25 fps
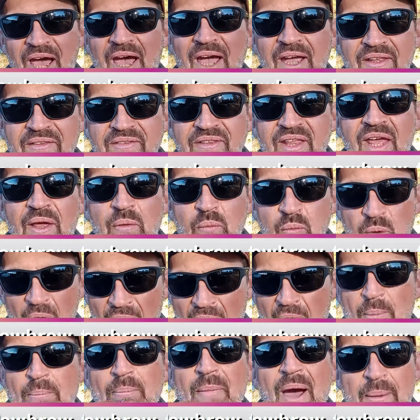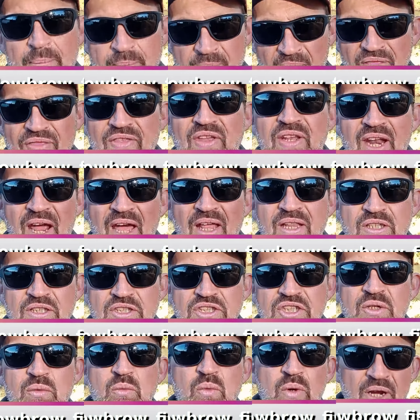behind that, how my
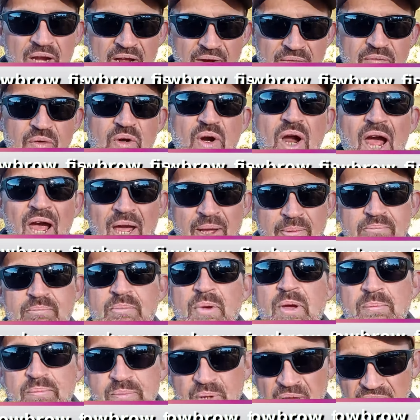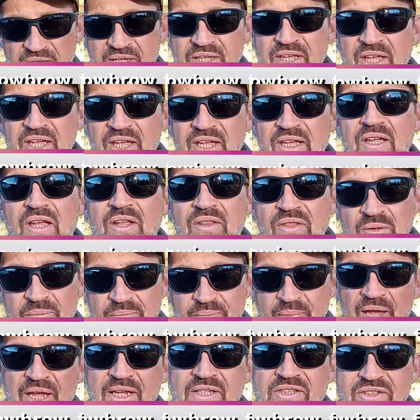methodology whenever I'm picking
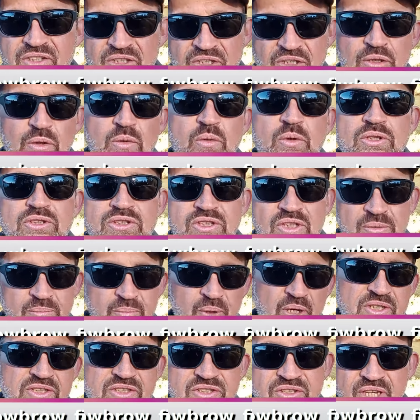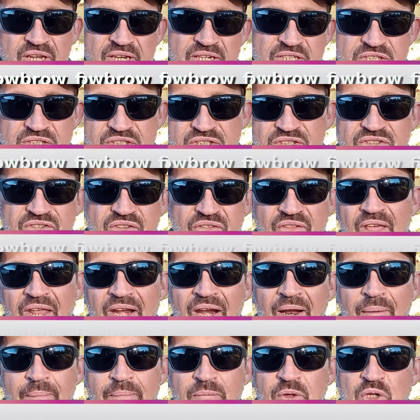the baits and the lures and the presentations
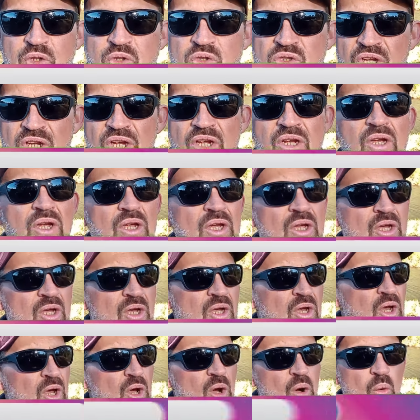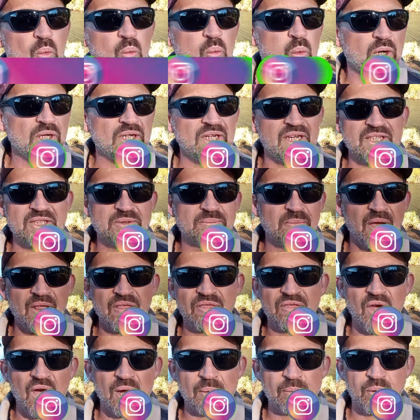that I'm using, what is
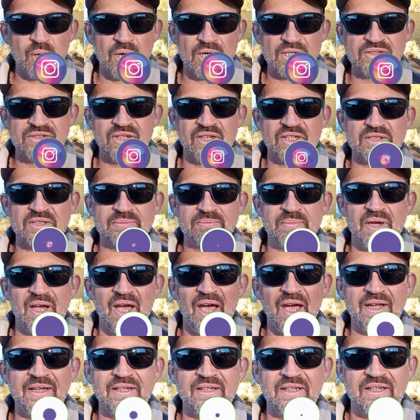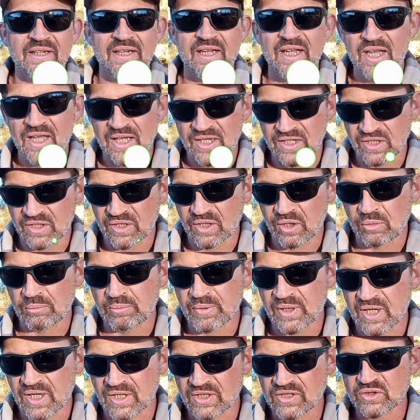my thought process behind it? You
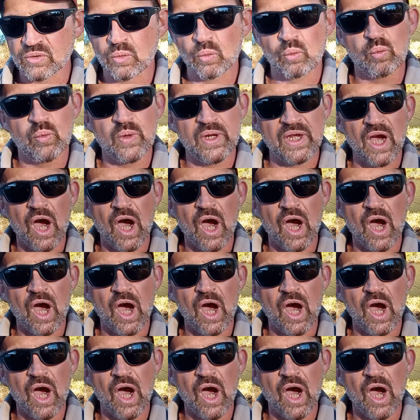know, because